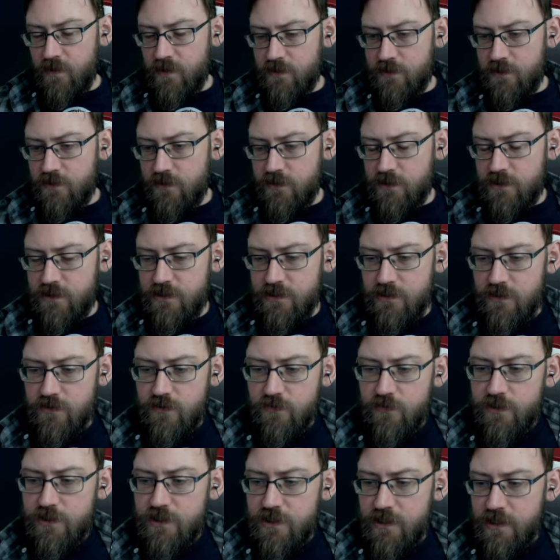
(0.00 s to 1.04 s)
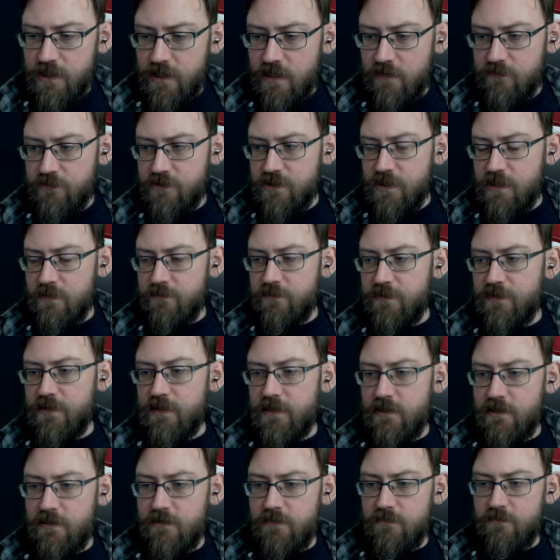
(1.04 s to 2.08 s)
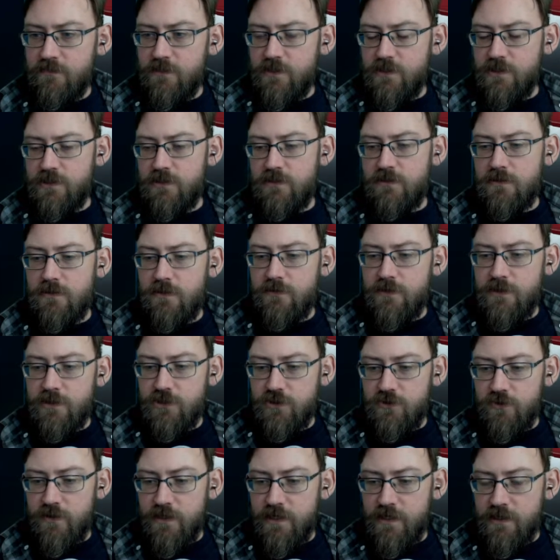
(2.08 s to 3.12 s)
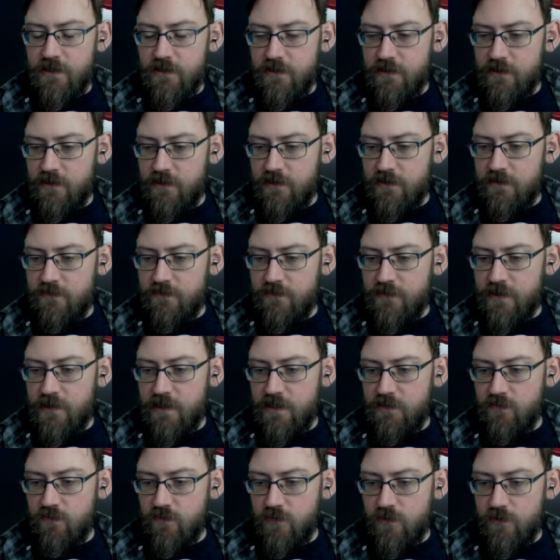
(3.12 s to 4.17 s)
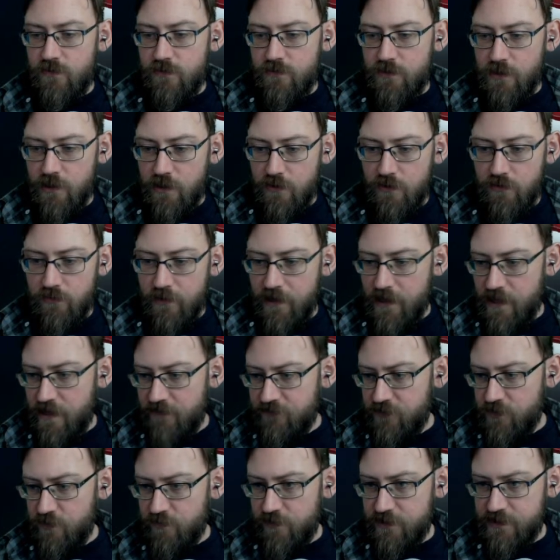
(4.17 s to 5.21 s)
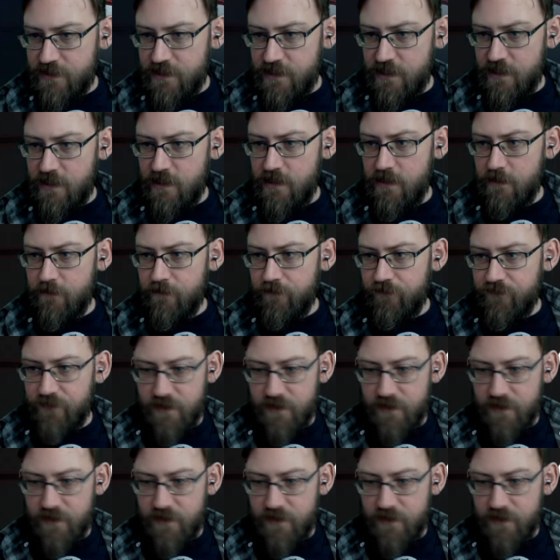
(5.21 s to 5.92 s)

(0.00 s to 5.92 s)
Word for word: So this is another widget that comes up. Um, this is the loading screen. Um, it will only go away after you press any key.